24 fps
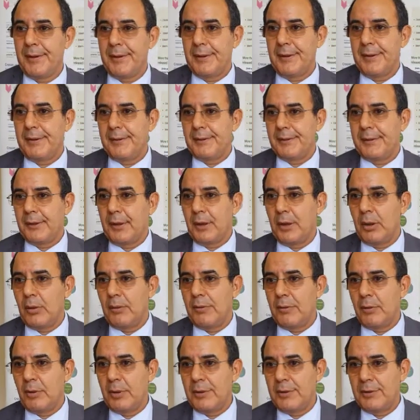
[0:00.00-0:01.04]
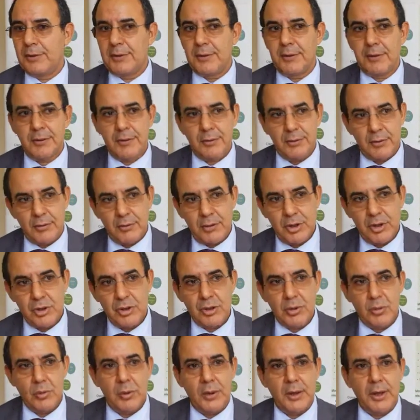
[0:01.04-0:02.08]
So, for instance, the
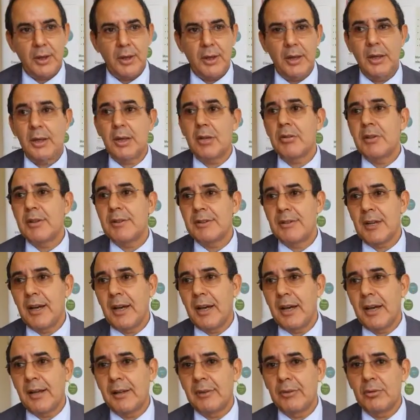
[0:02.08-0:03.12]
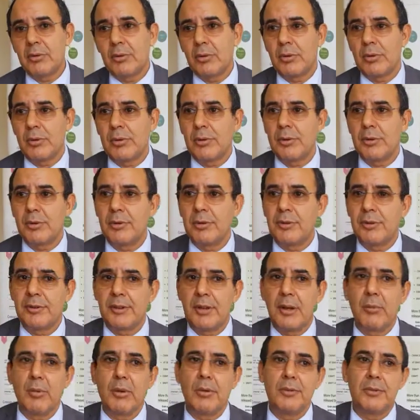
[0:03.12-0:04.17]
region where ICRISAT or
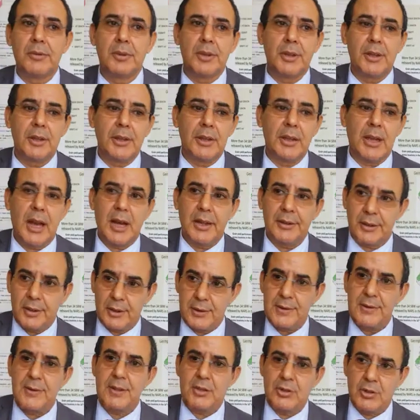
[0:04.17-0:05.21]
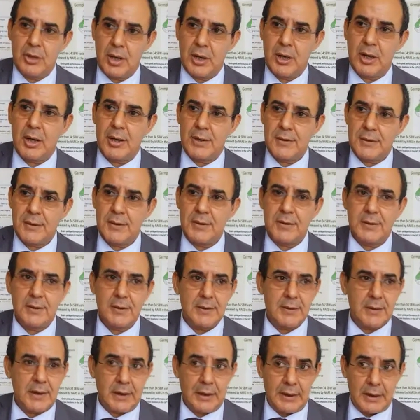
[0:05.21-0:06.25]
some of the other CGIAR
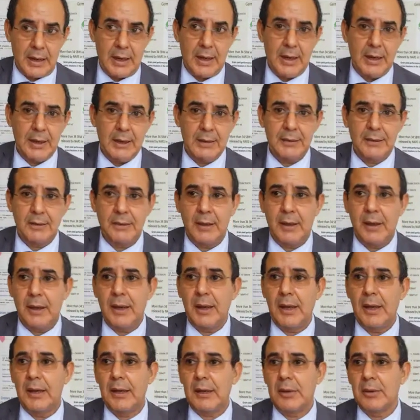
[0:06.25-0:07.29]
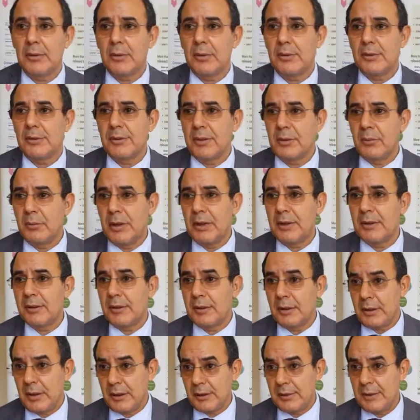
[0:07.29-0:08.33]
centers like IITA or CIMIT
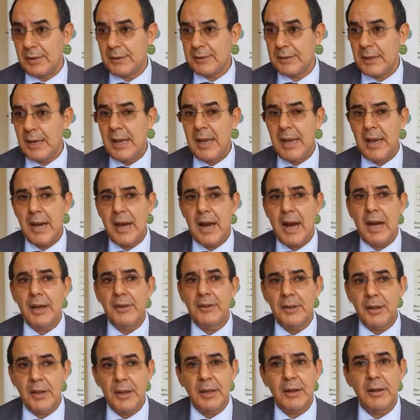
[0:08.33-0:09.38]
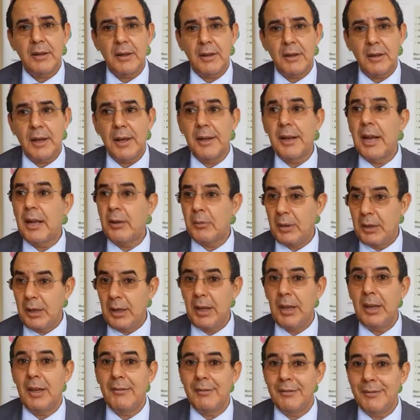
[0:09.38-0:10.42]
or others, I think and I
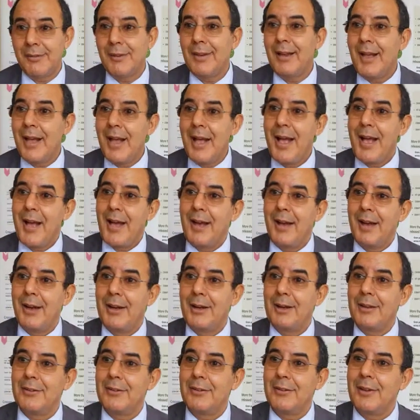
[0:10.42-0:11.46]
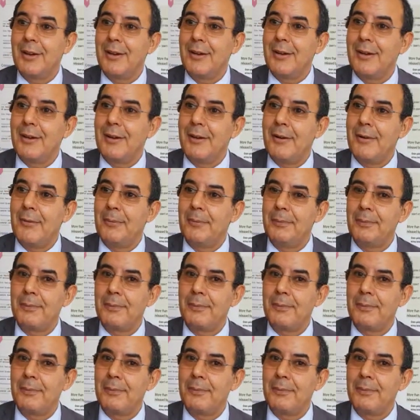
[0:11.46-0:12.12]
believe is an